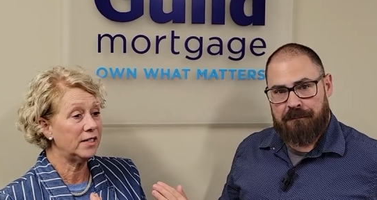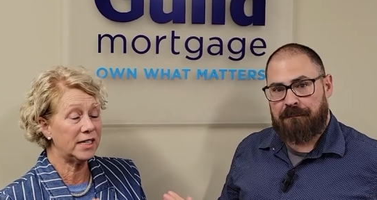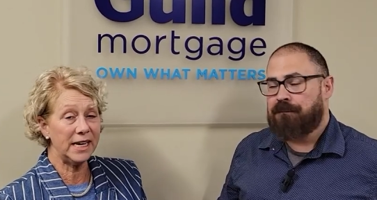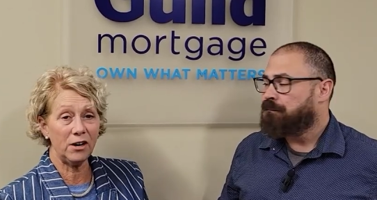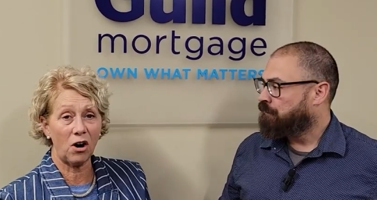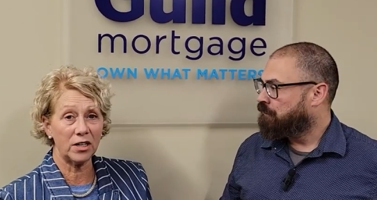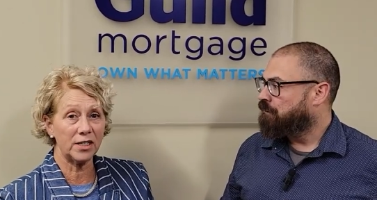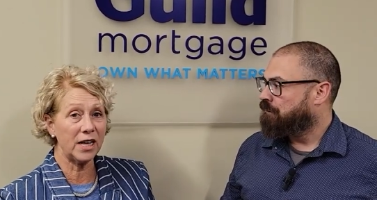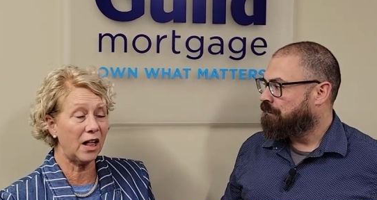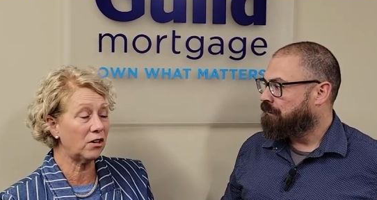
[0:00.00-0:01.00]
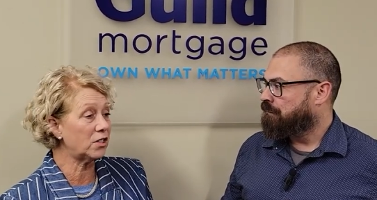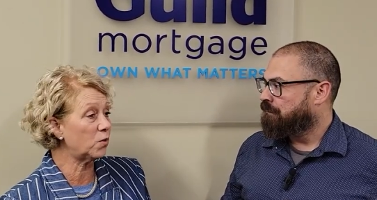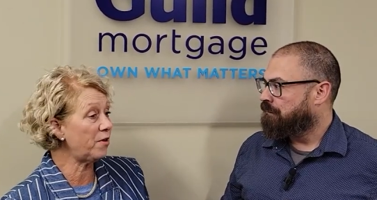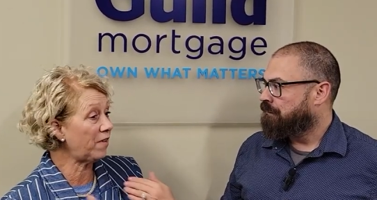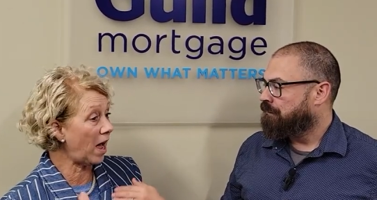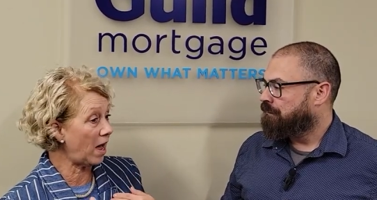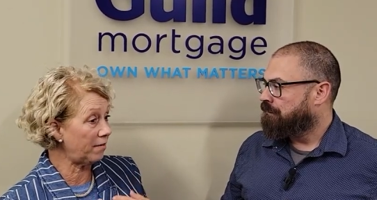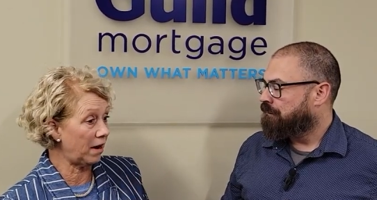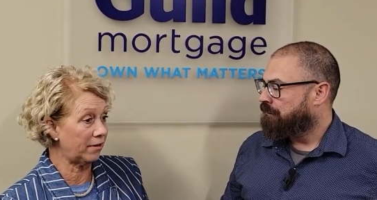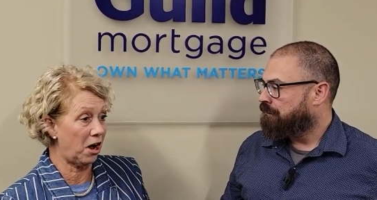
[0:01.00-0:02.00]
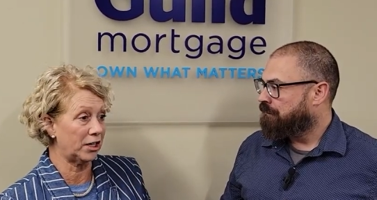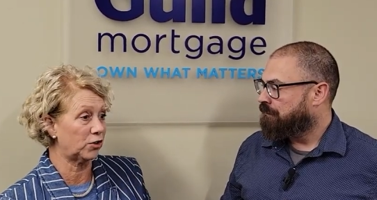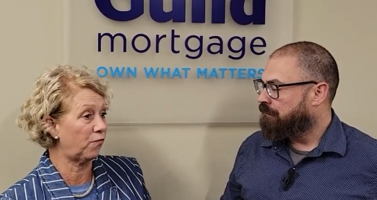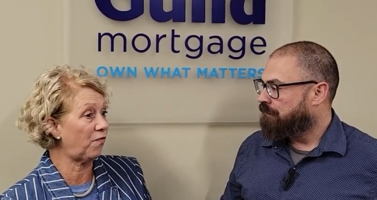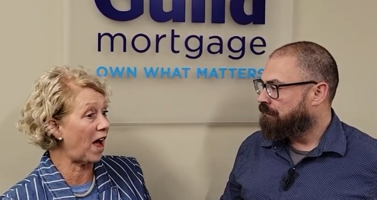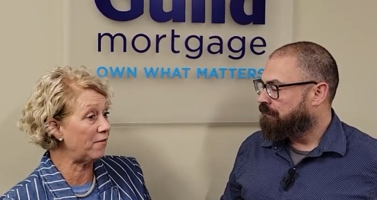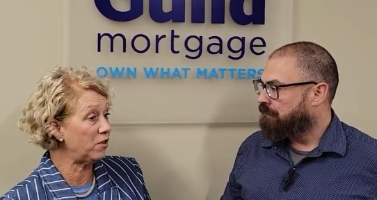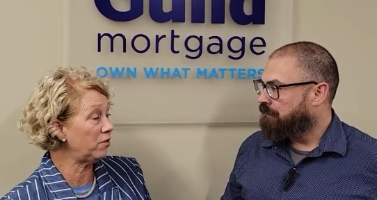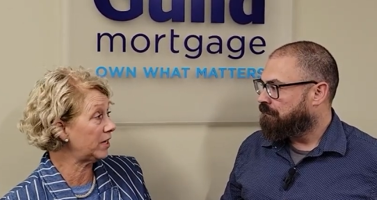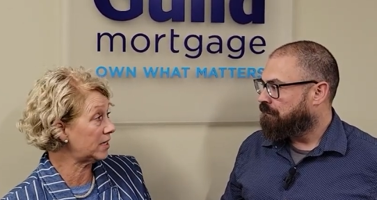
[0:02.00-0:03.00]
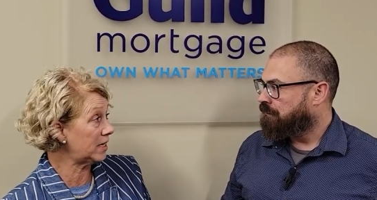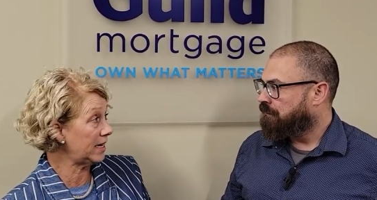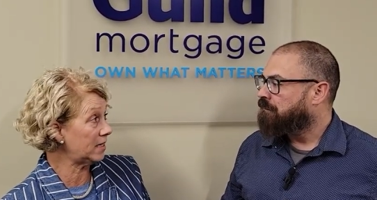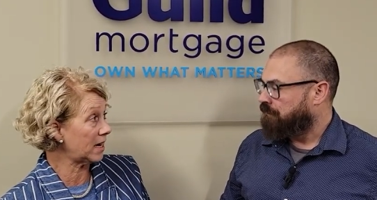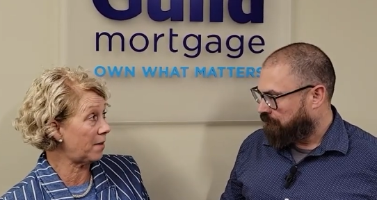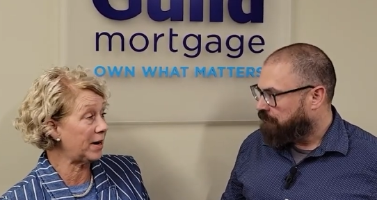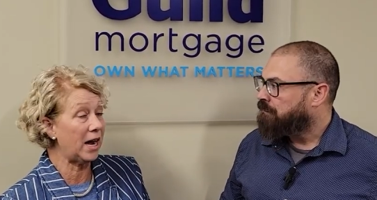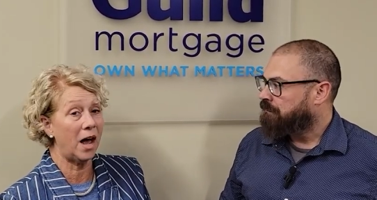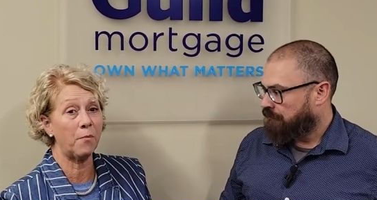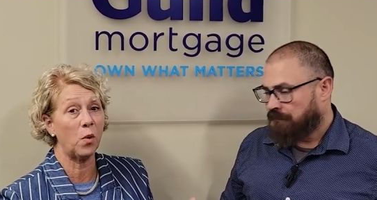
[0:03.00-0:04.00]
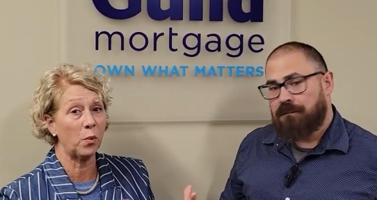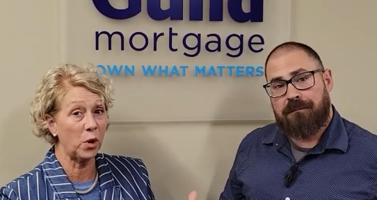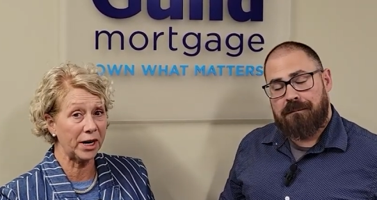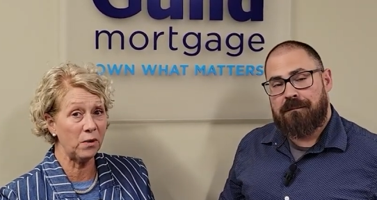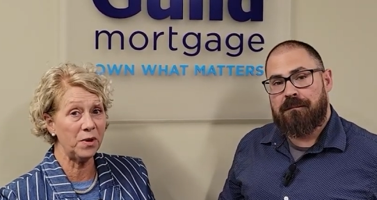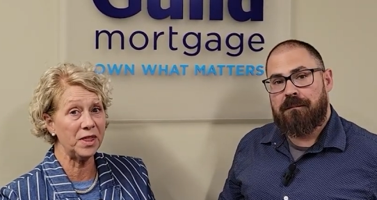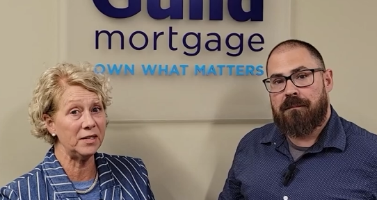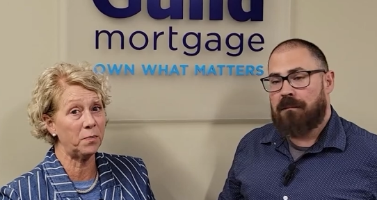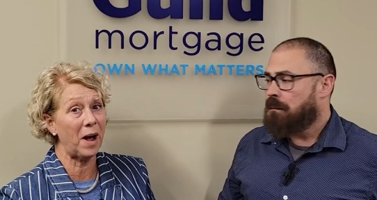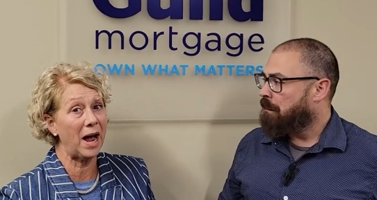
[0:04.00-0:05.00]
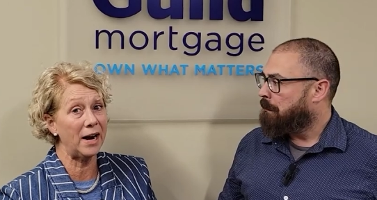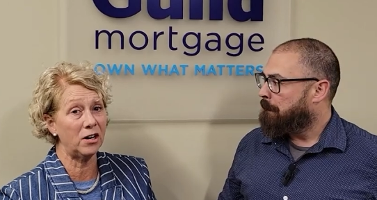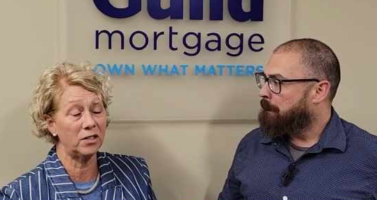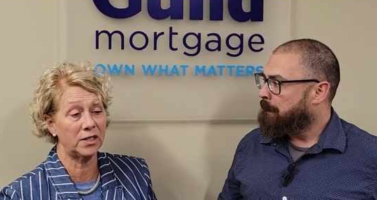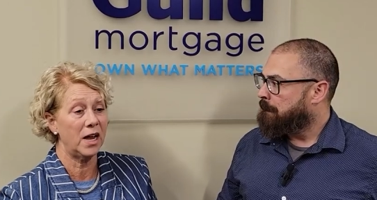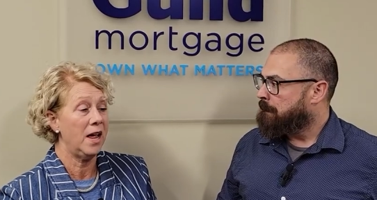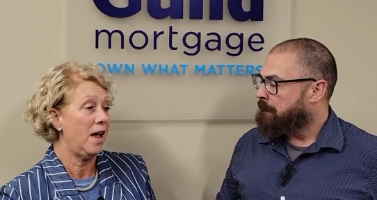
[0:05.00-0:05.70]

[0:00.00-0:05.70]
Speaker 1: seeing our sellers. We've got, gosh, five new listings coming up. We're working with these buyers.